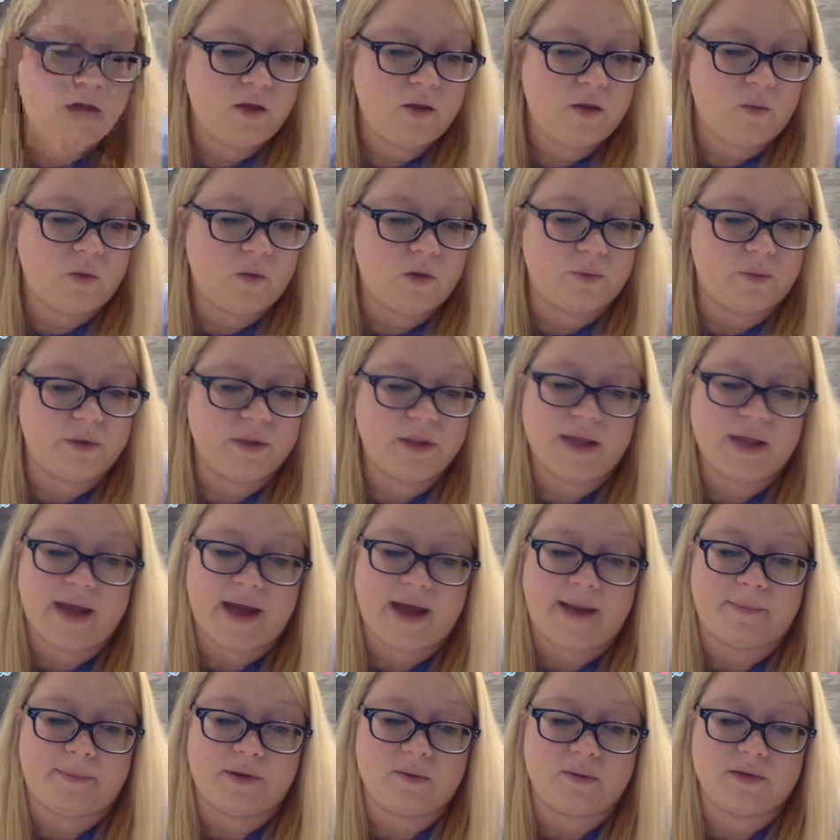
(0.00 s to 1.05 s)
What really
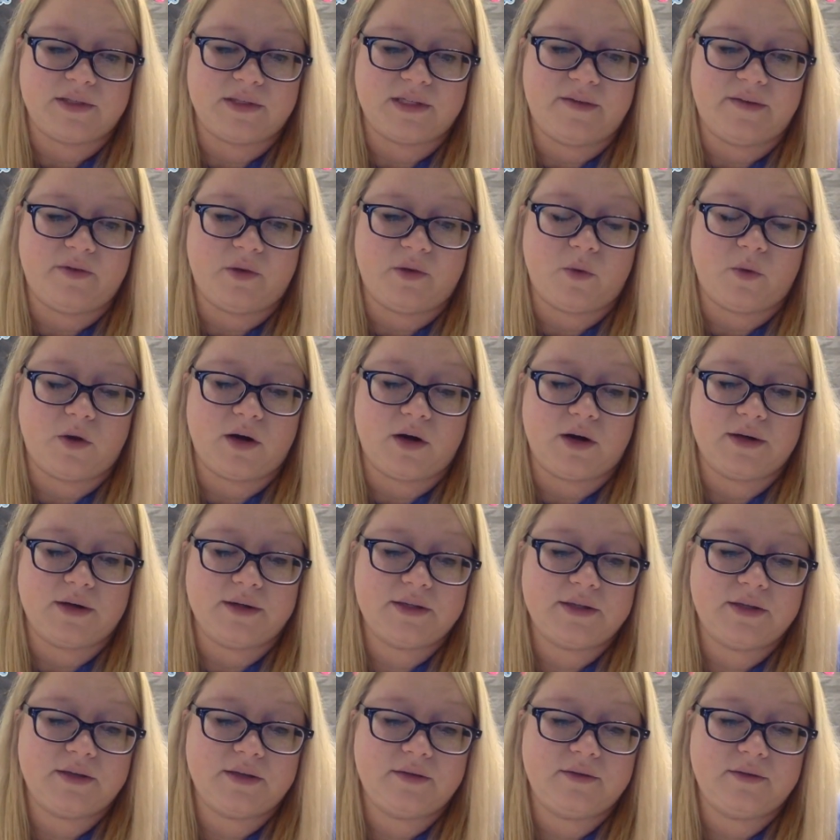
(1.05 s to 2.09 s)
happened was even
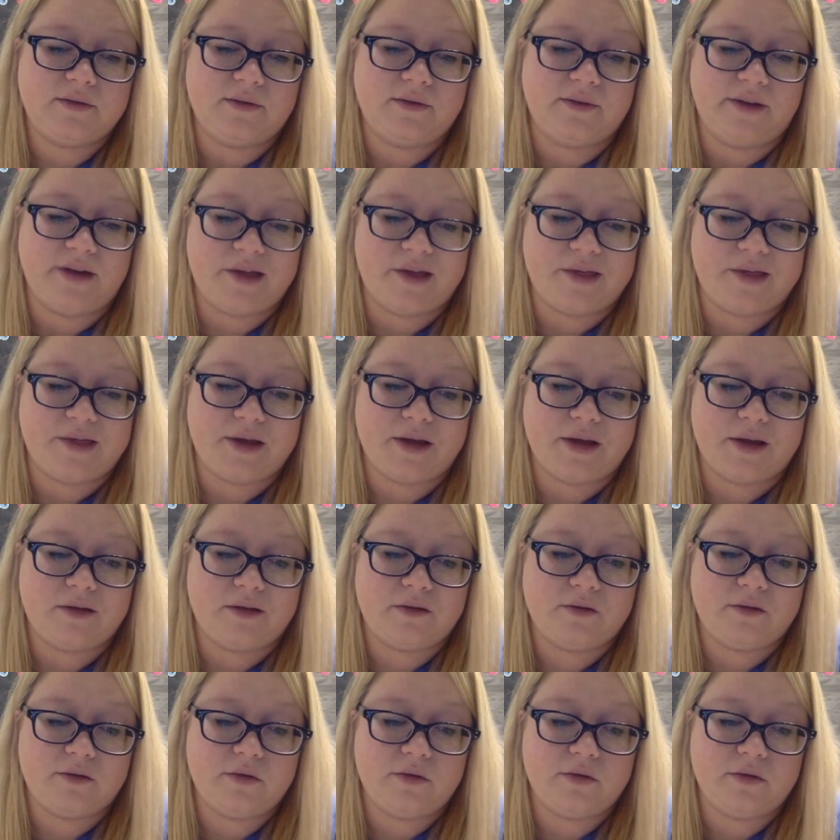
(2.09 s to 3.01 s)
worse. Nothing.